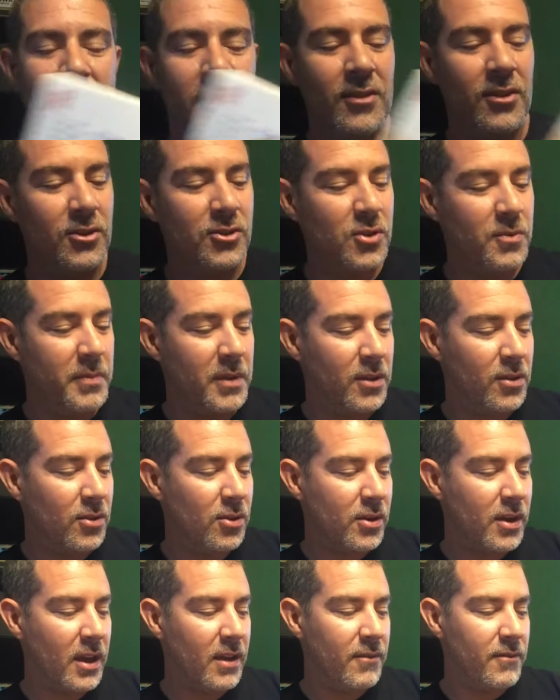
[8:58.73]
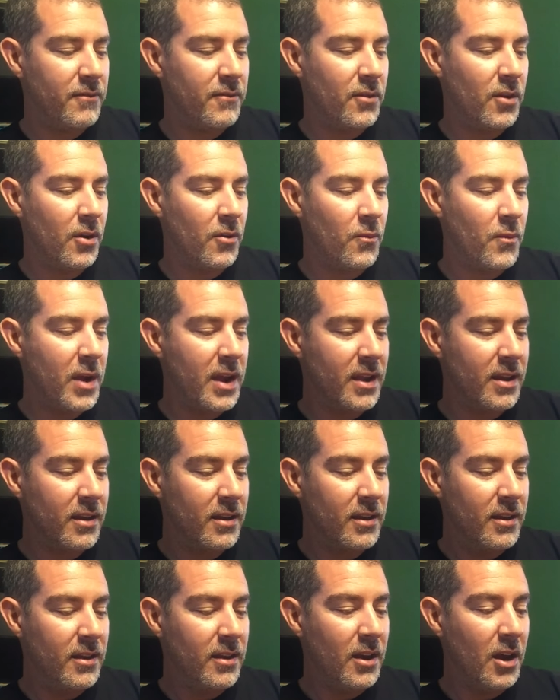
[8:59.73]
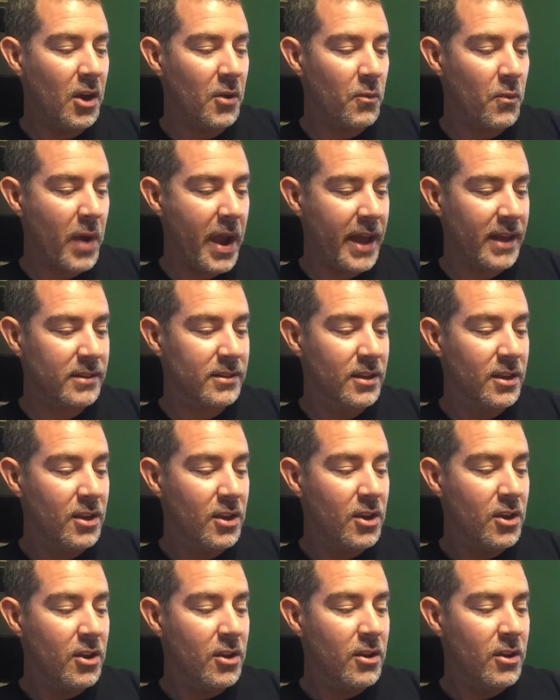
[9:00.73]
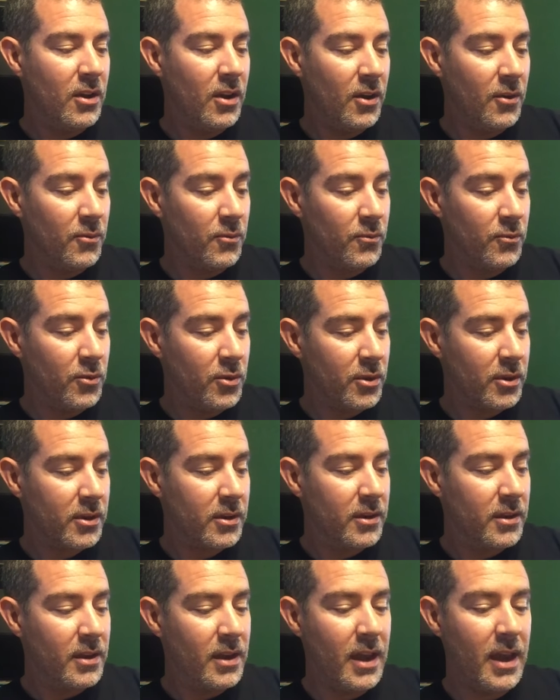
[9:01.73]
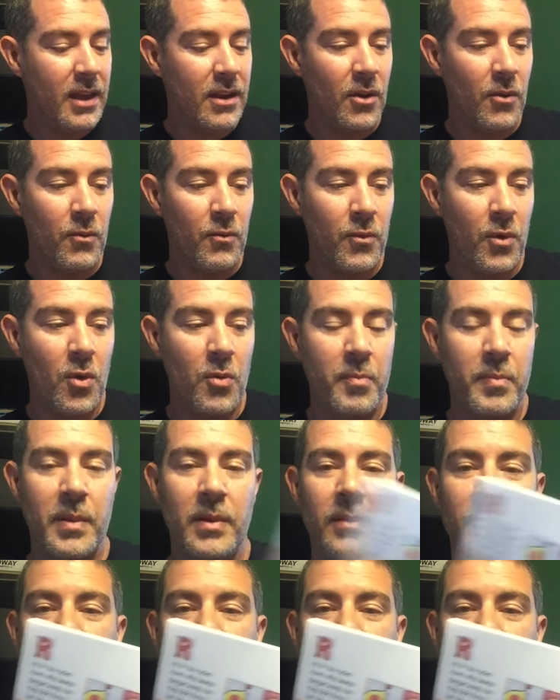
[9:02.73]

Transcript: Also be on the lookout for a rake, a rat, a rook, and a rope.